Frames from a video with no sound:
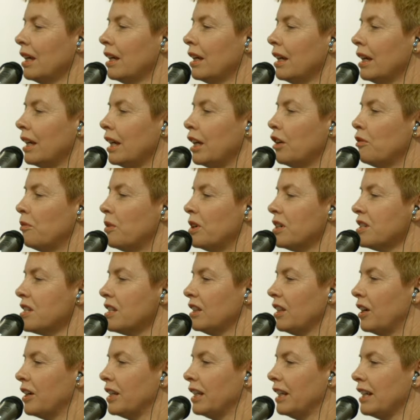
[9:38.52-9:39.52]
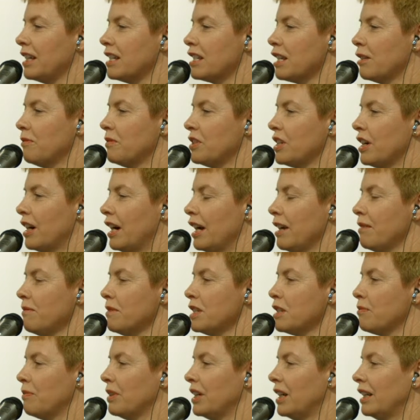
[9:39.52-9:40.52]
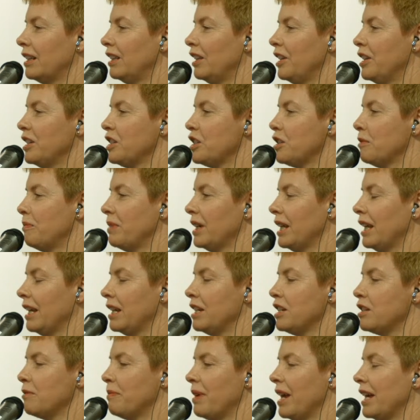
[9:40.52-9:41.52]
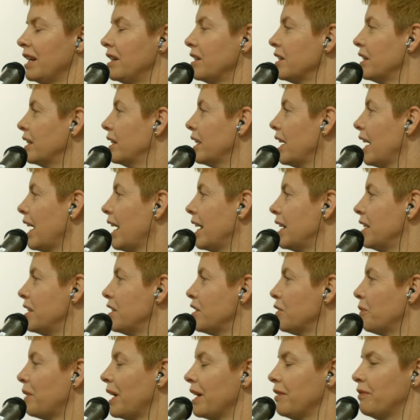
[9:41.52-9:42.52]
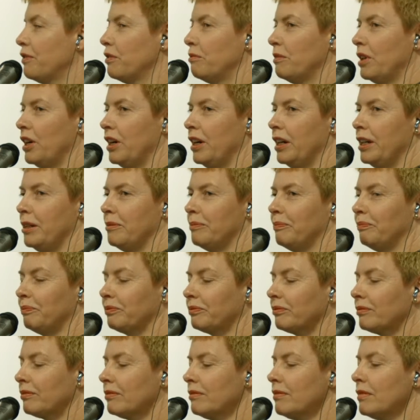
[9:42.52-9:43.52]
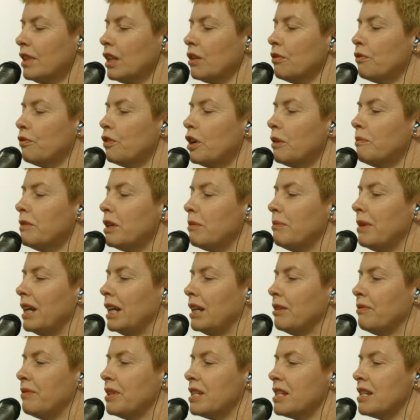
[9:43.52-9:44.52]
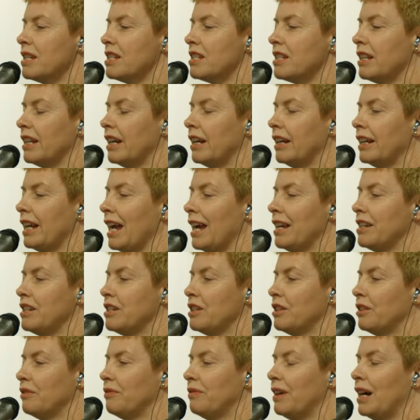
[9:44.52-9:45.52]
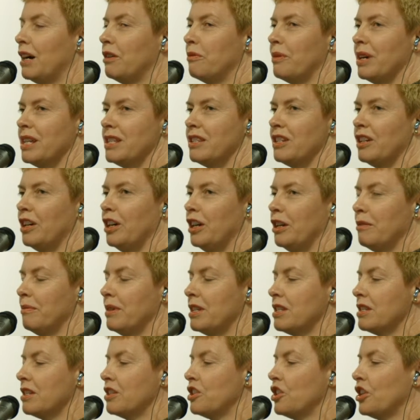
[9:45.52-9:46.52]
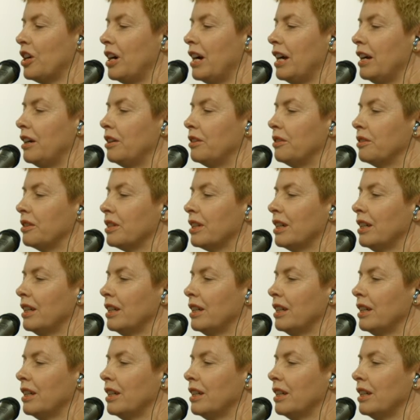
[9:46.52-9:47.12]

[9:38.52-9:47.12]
It was lonely sometimes, but I'd learnt to be independent and away from home from the many visits that I'd had to the far west home as a child.